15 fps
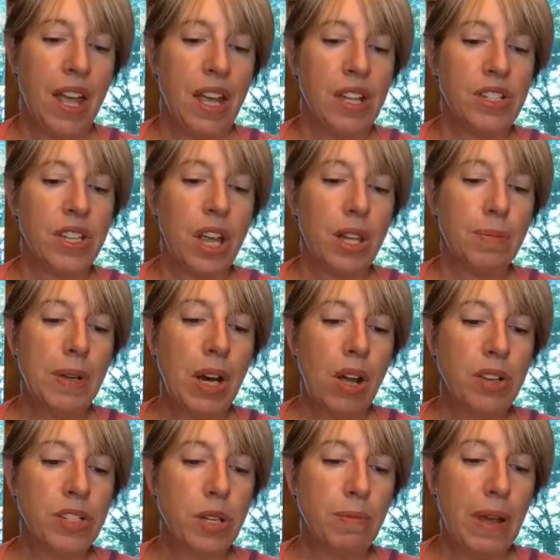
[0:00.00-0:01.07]
Solomon
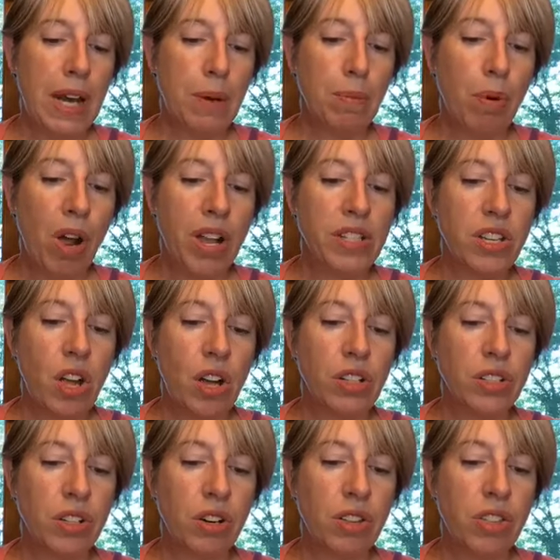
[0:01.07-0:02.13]
also made a bronze
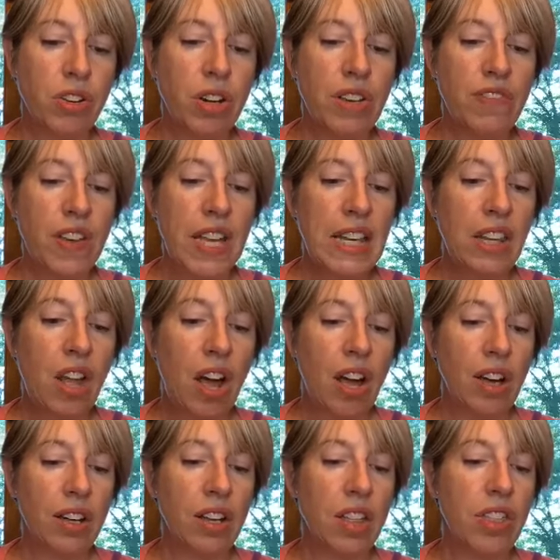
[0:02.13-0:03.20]
altar 30 feet
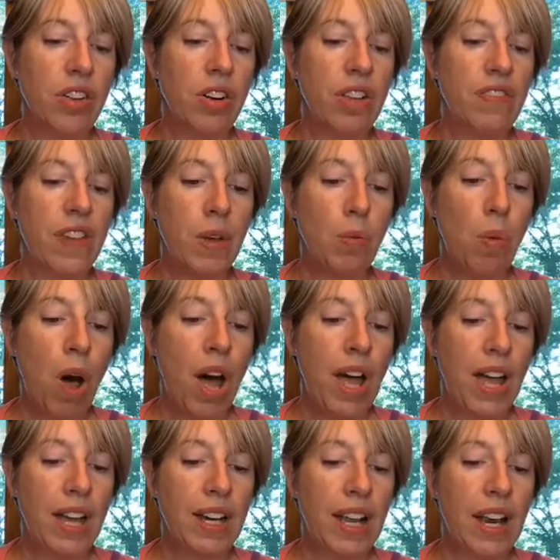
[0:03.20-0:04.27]
long, 30 feet
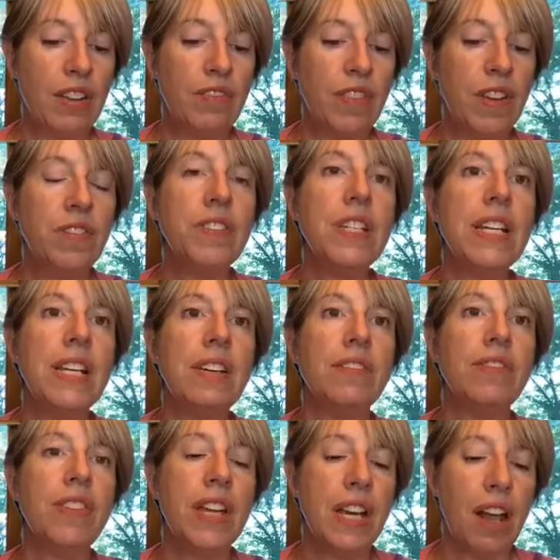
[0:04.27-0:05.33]
wide, and 15
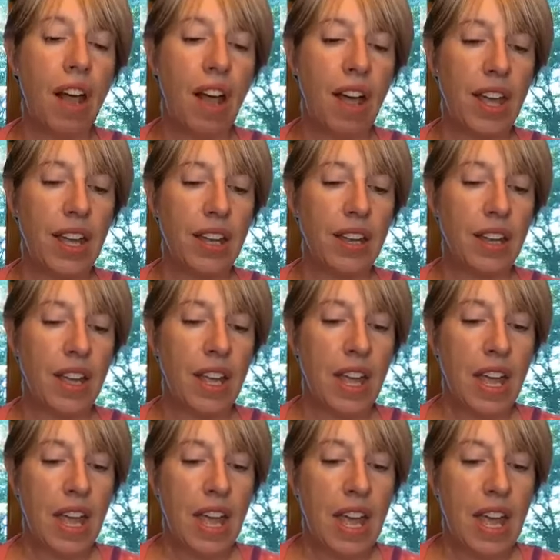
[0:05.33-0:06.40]
feet high.
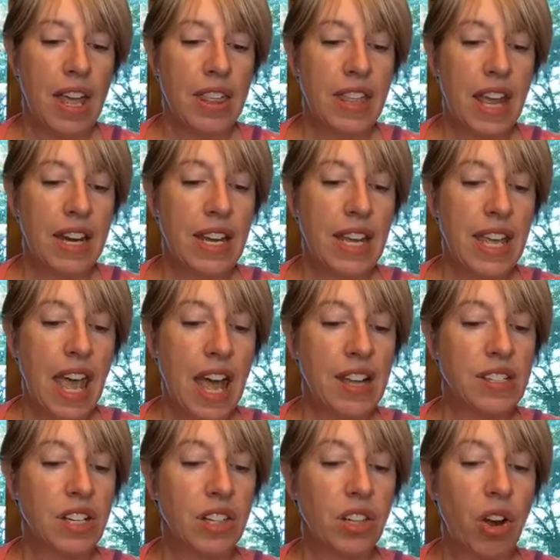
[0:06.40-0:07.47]
Then he
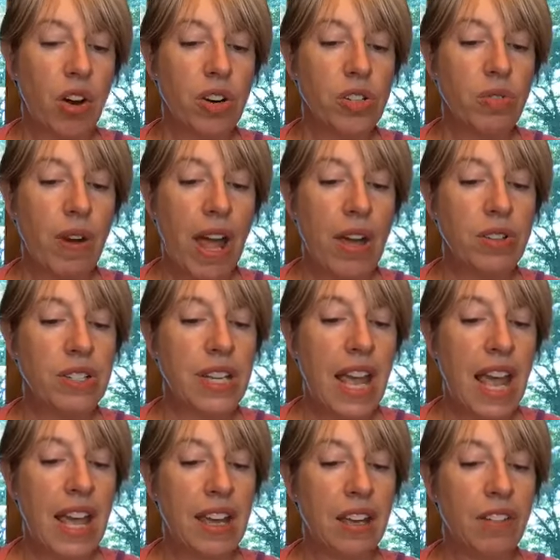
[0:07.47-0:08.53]
cast a large round
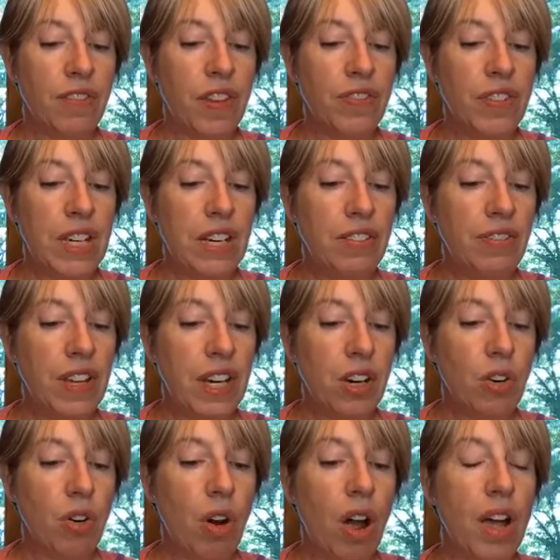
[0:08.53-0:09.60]
tank 15 feet
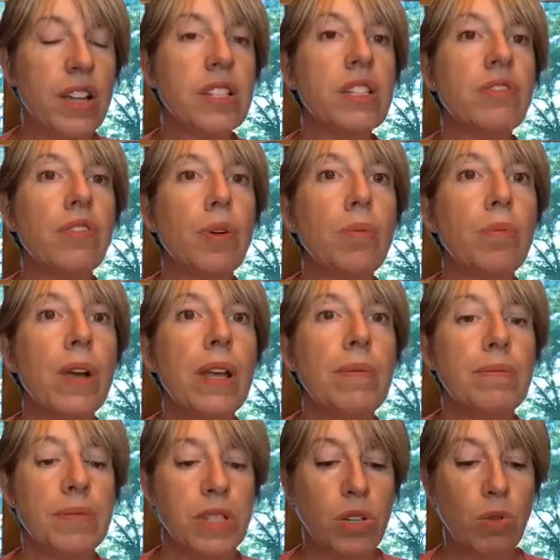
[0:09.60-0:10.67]
across from
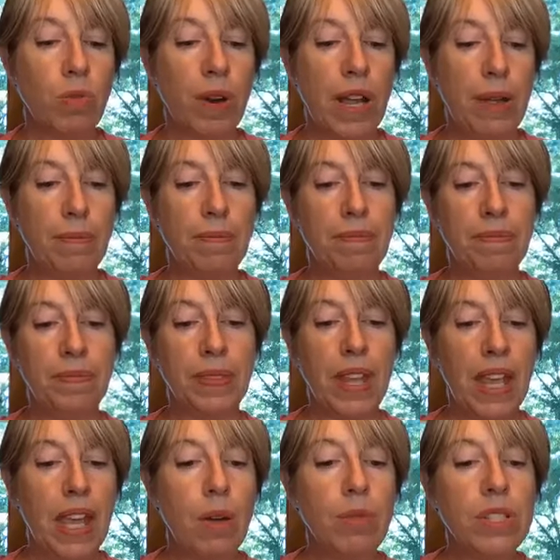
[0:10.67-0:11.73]
rim to rim.
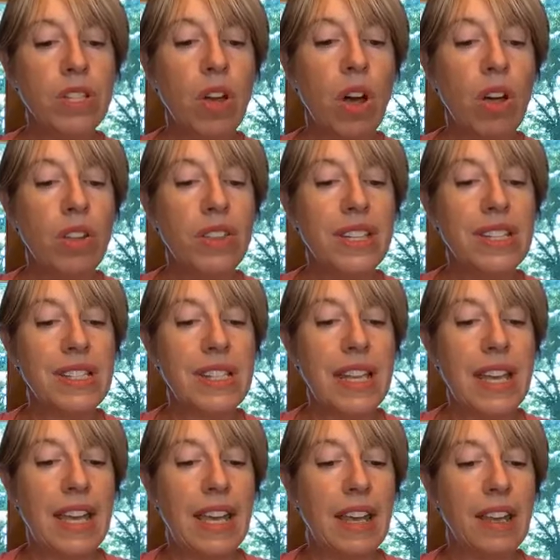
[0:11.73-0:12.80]
It was called the
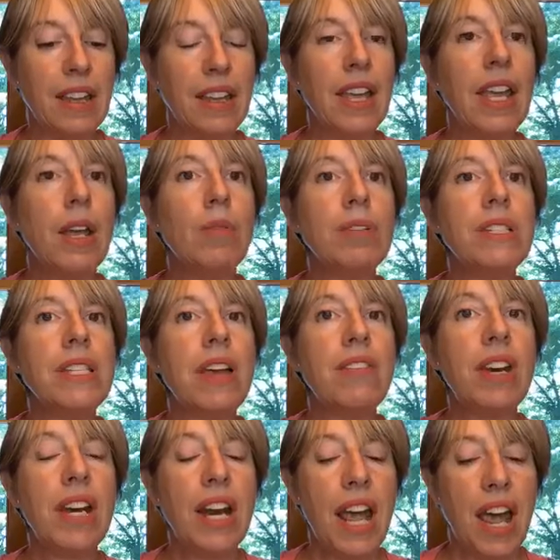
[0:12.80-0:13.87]
Sea. It was
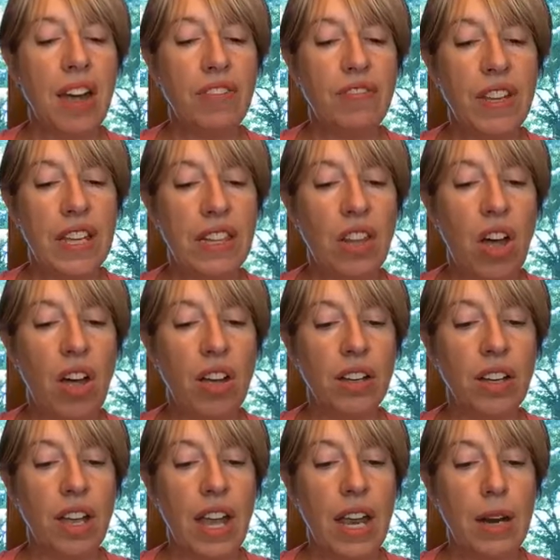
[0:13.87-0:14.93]
7.5 feet
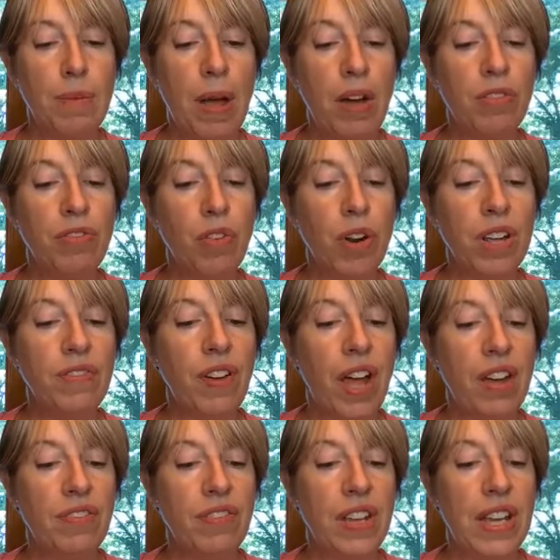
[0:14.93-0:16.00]
long and about
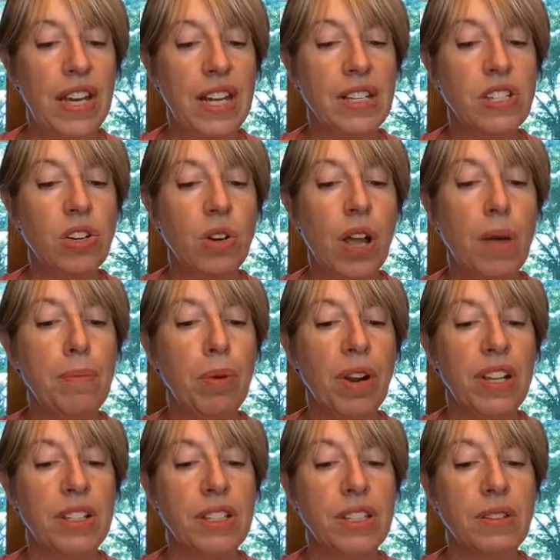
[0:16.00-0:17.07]
45 feet in
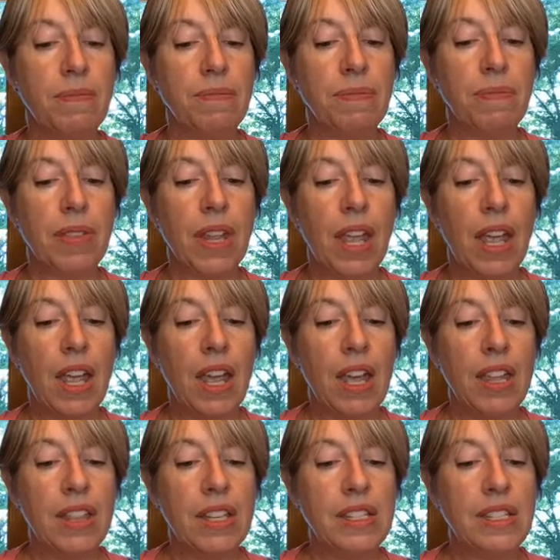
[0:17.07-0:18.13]
circumference.
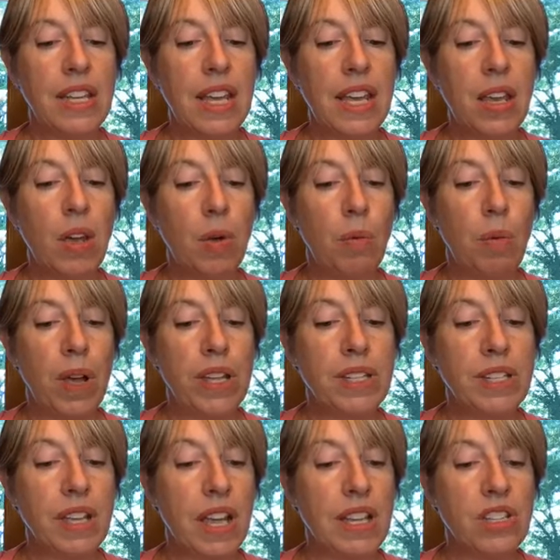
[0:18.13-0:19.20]
The sea
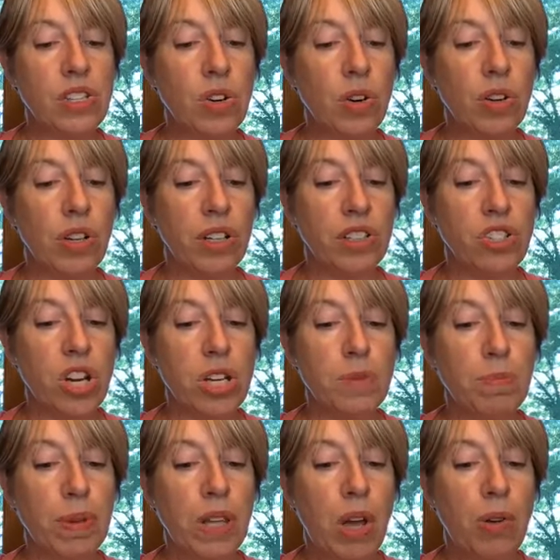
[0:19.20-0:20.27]
was encircled
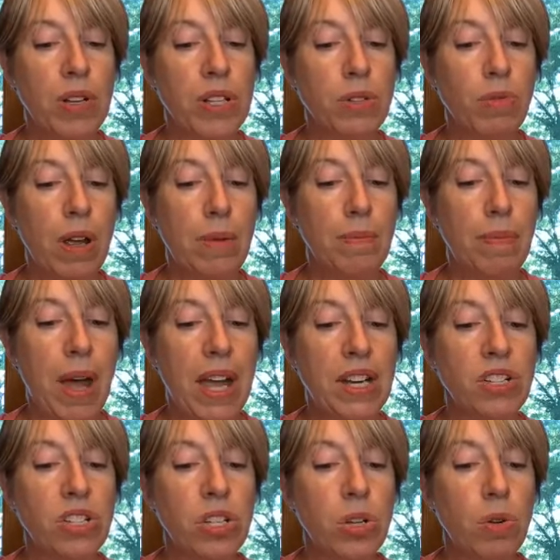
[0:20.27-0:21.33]
just below its rim by
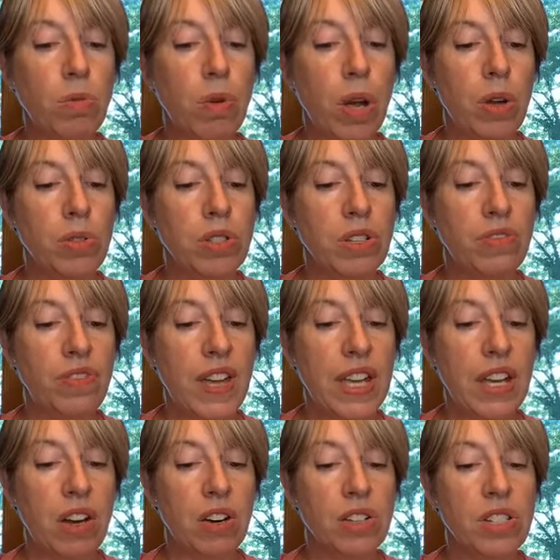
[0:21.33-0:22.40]
2 rows of
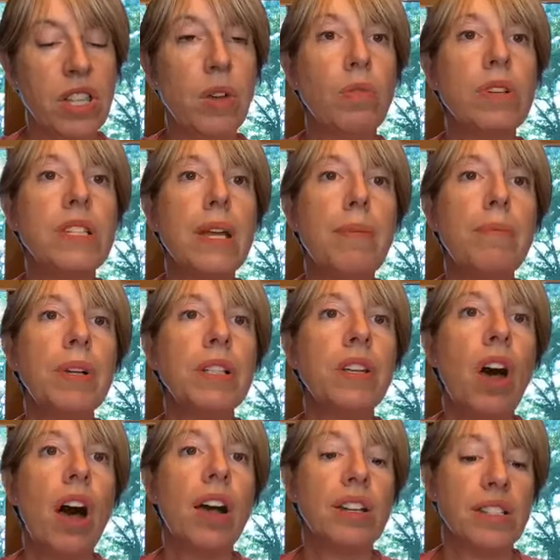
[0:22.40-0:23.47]
figures that resembled
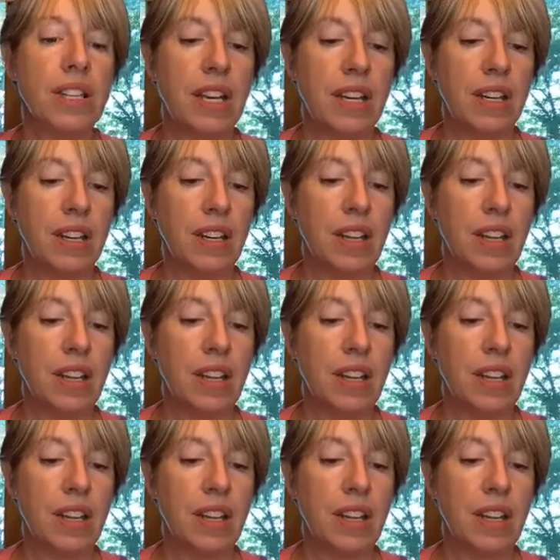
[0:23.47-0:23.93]
oxen.